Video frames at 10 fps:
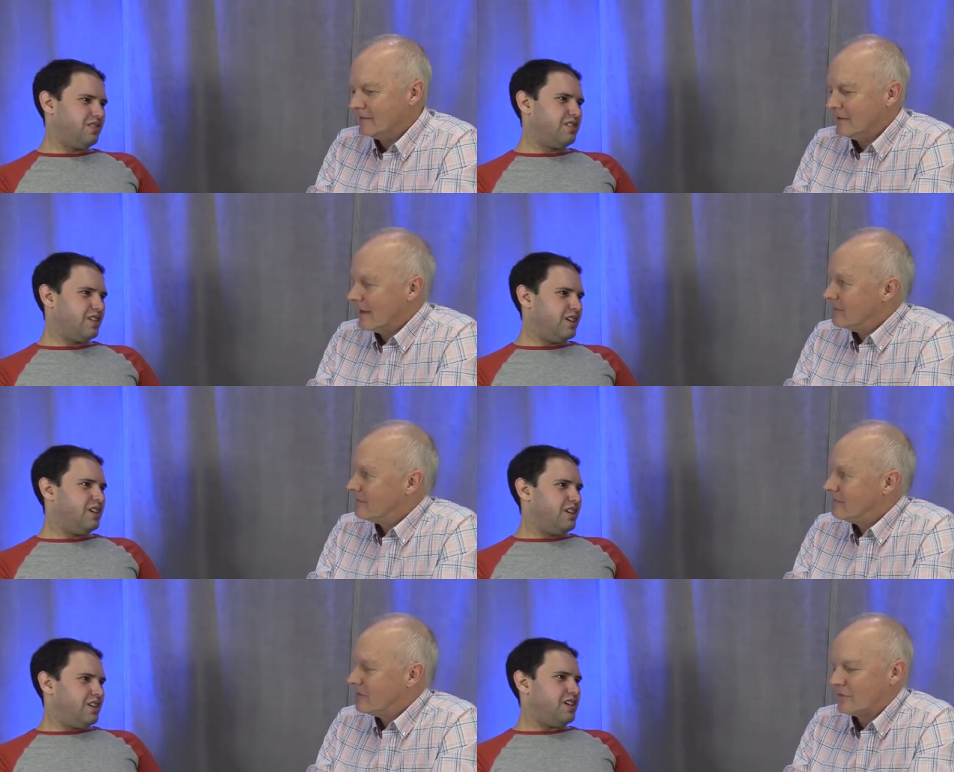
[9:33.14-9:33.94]
Speaker 1: it. I
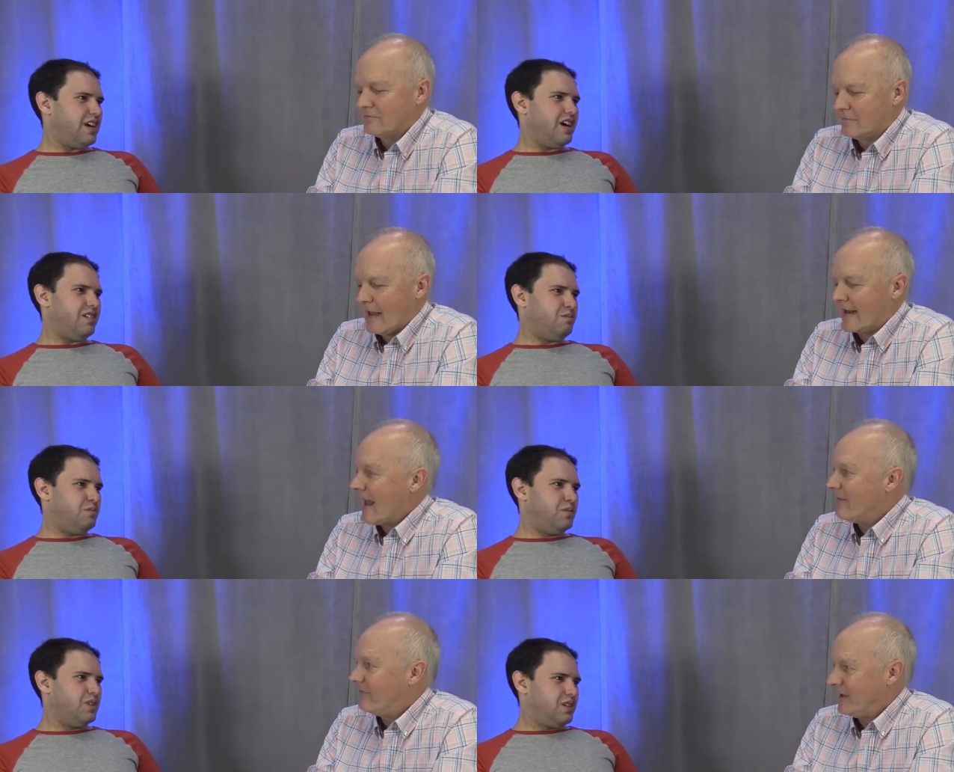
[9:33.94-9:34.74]
just yeah. I
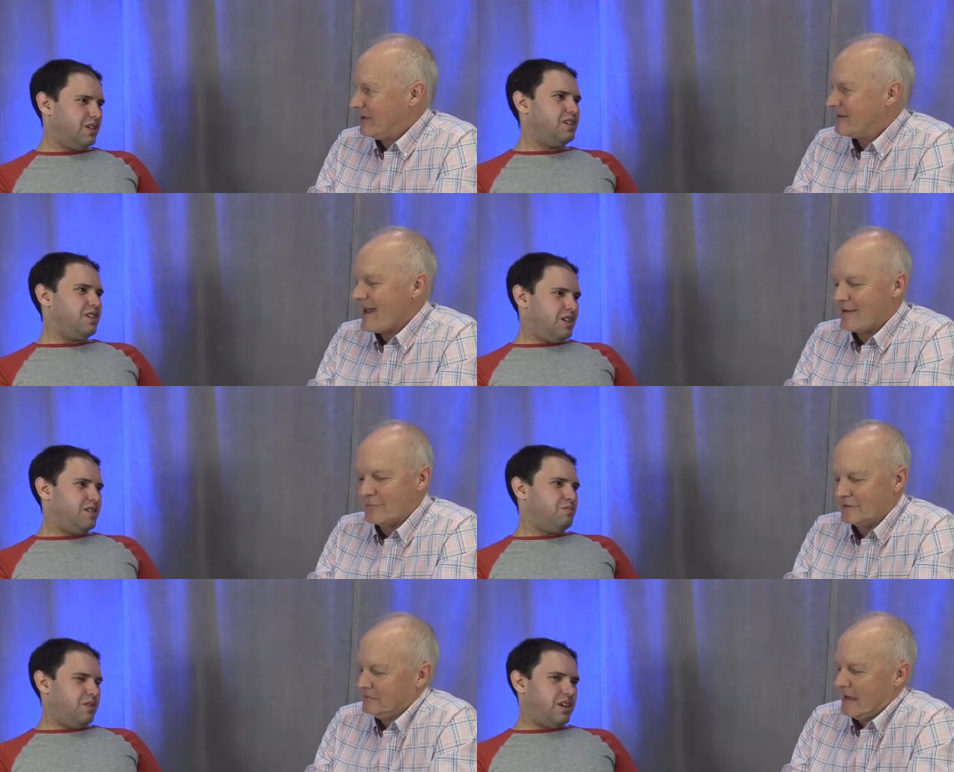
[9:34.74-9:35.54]
kind of figured that,
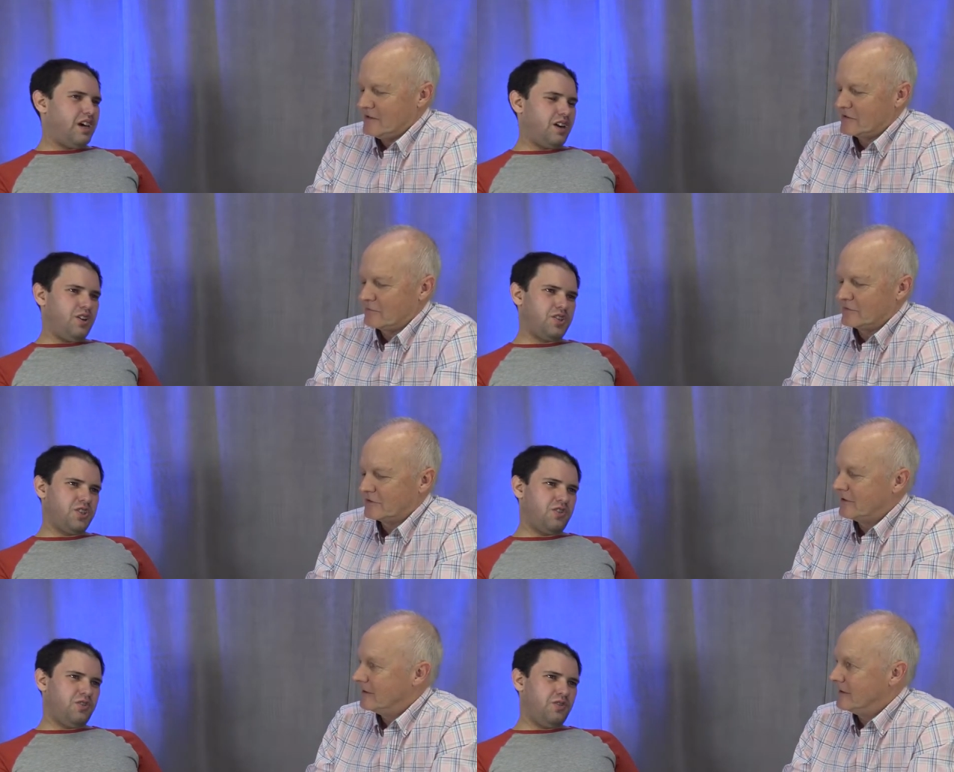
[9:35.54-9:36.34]
but I and
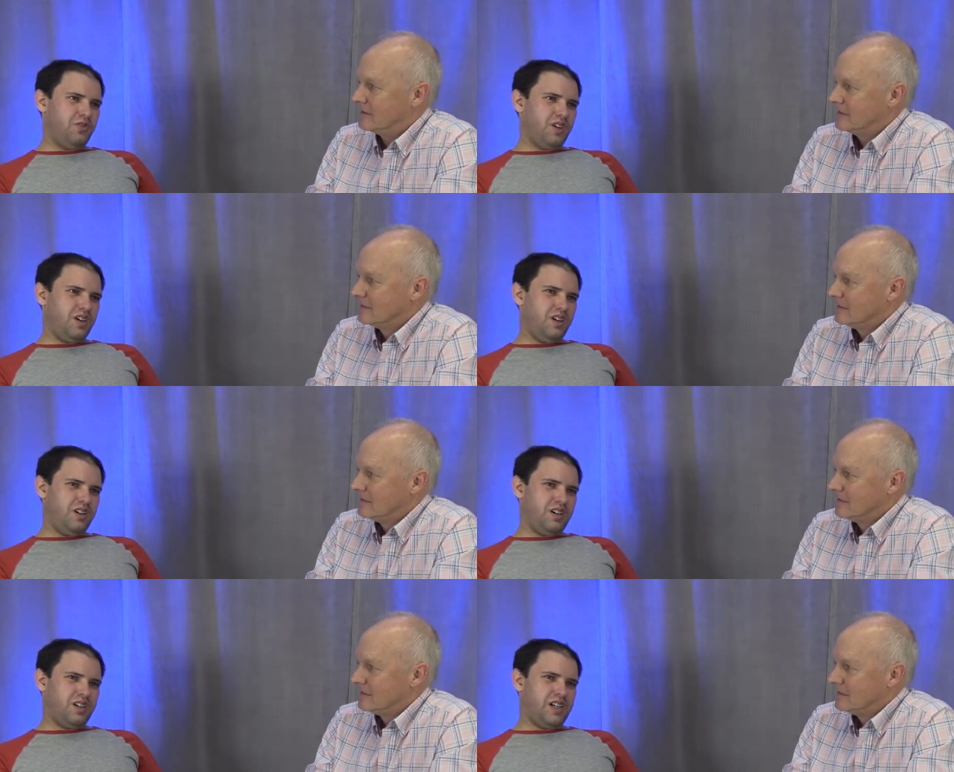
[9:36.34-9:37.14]
also
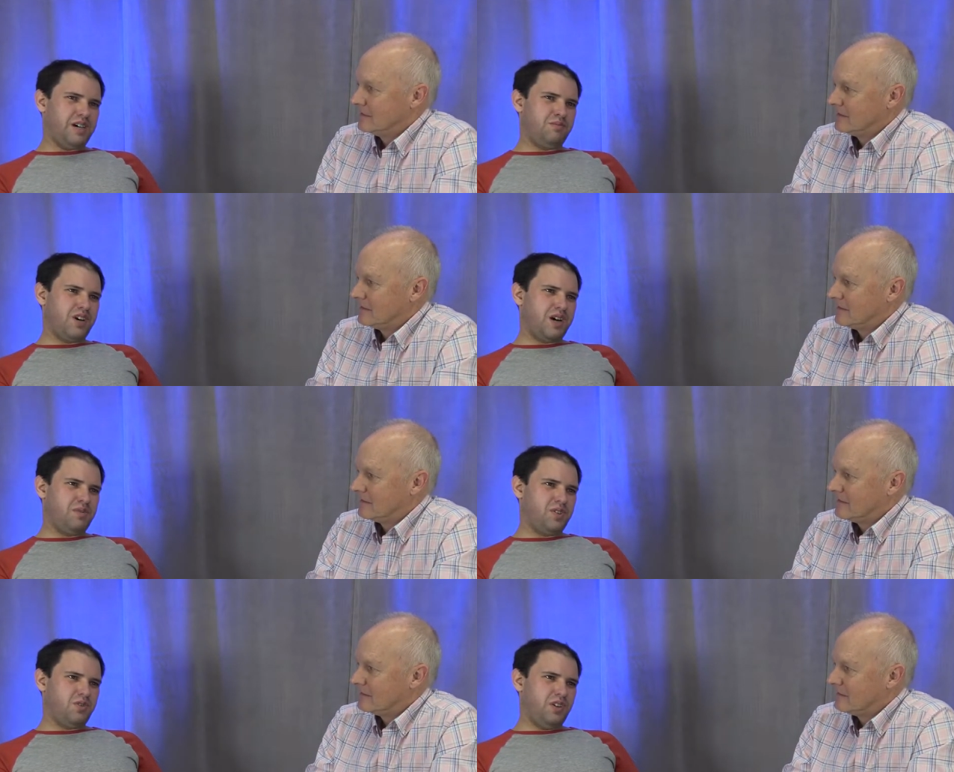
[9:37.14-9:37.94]
Speaker 2: uh, a climb
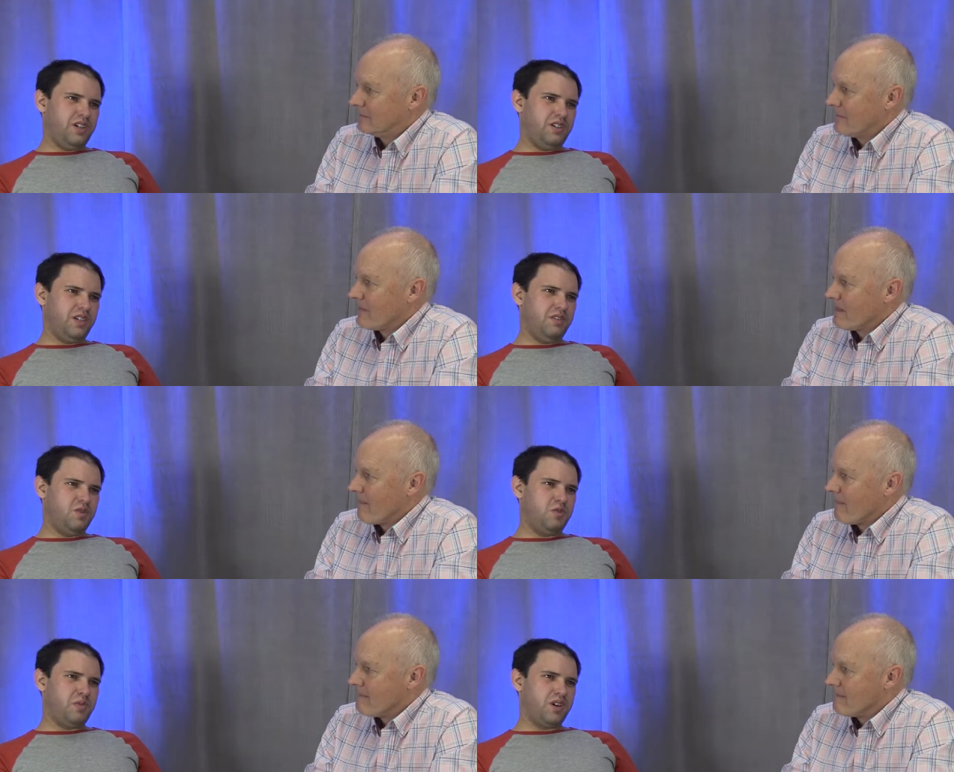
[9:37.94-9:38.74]
prop is going to give
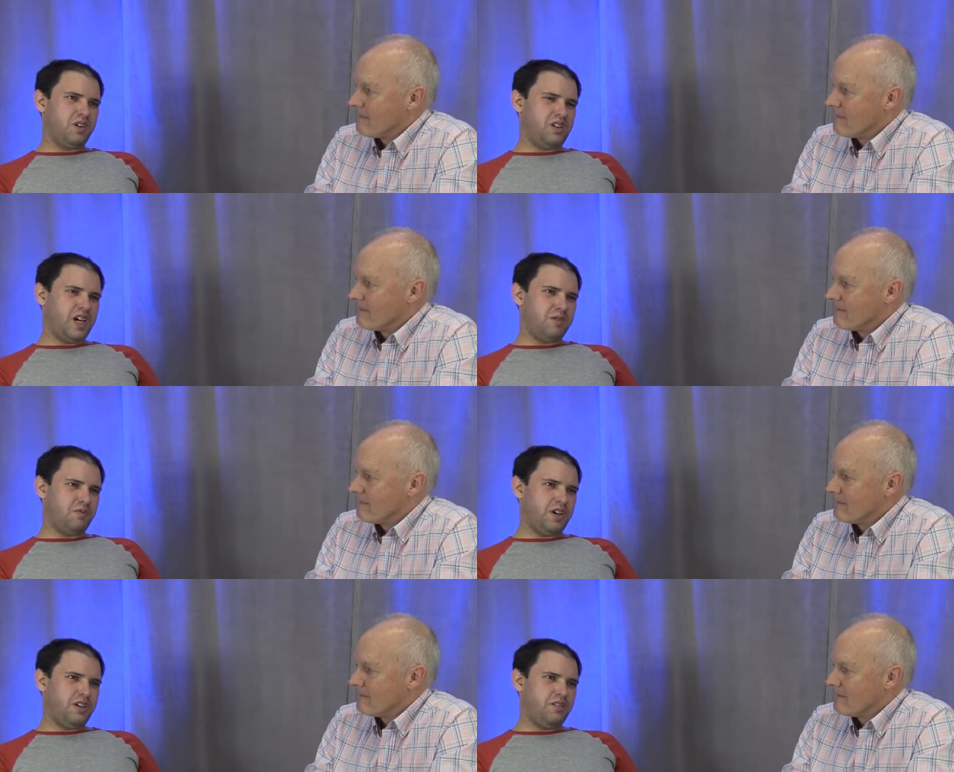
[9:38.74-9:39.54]
you a better
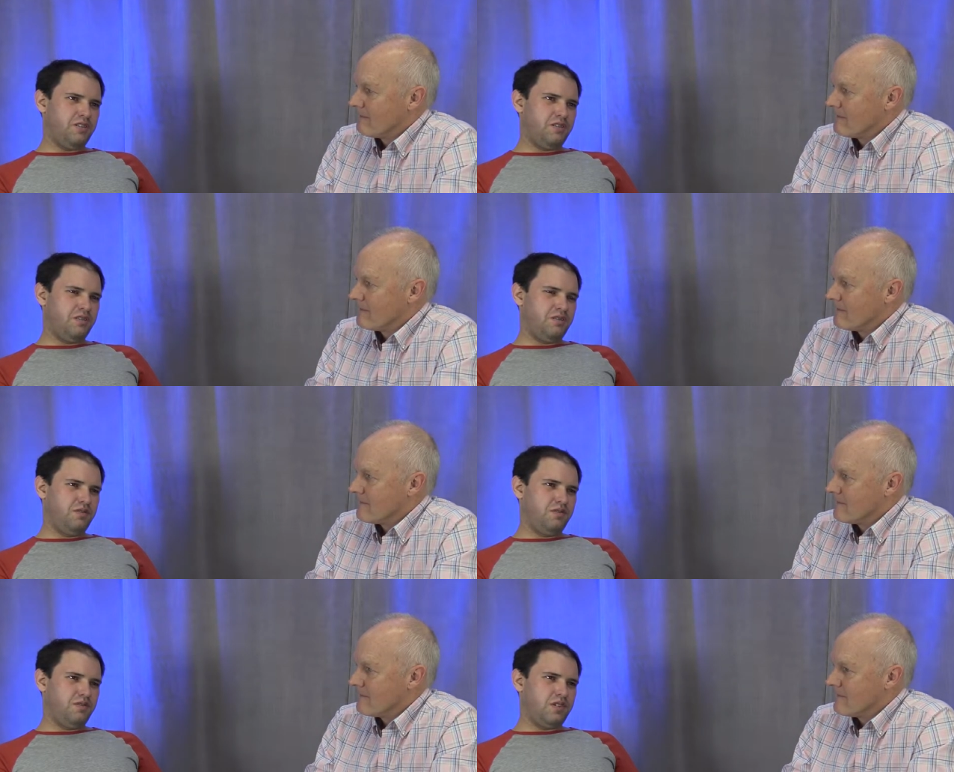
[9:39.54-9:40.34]
climb rate
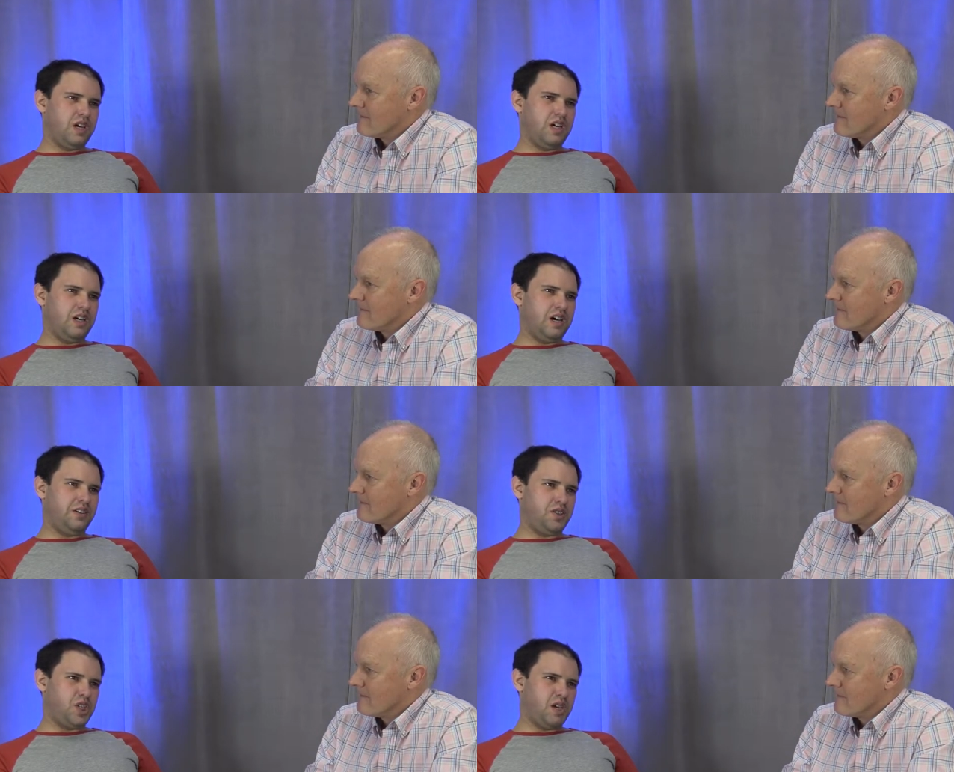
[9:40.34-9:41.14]
uh,
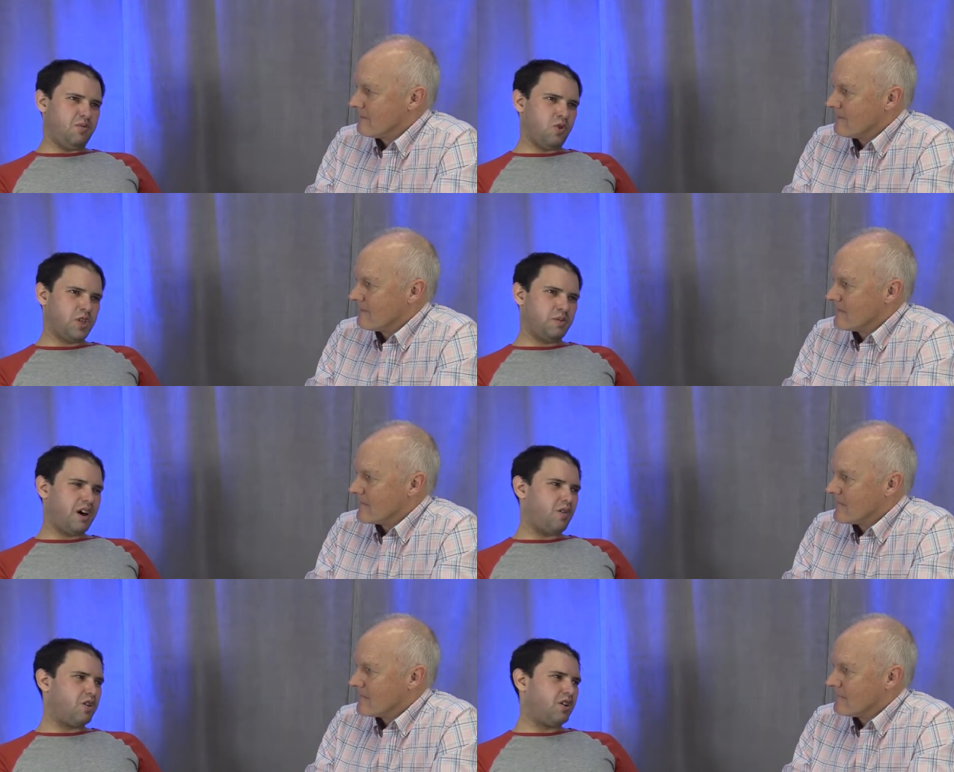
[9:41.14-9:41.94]
on the same
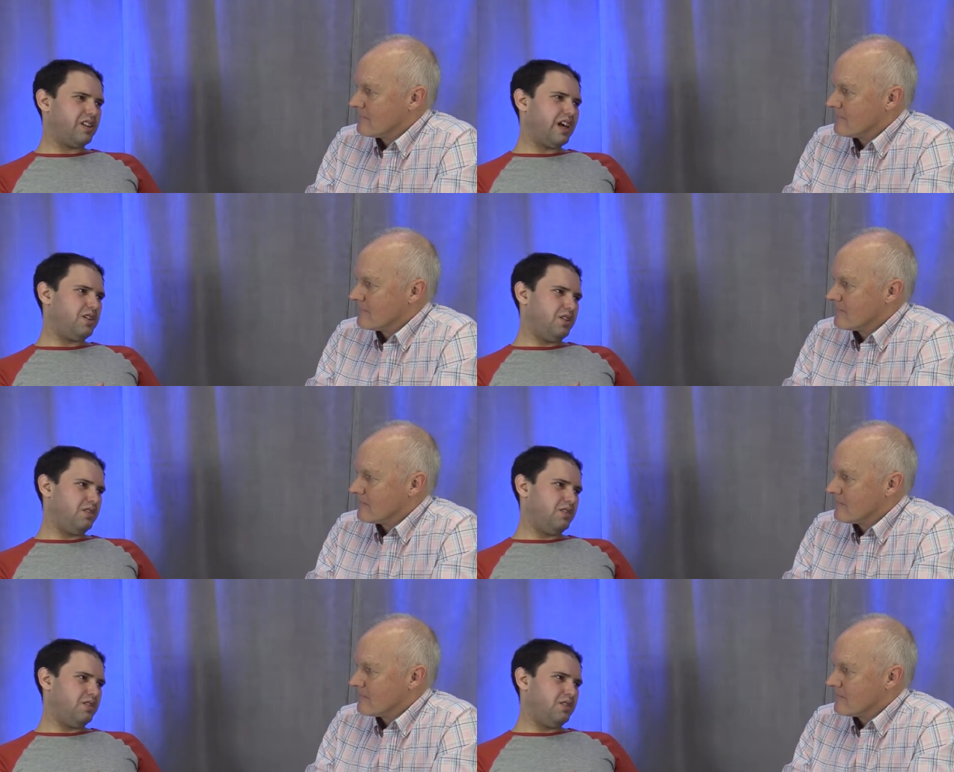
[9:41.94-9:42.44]
horsepower or allow you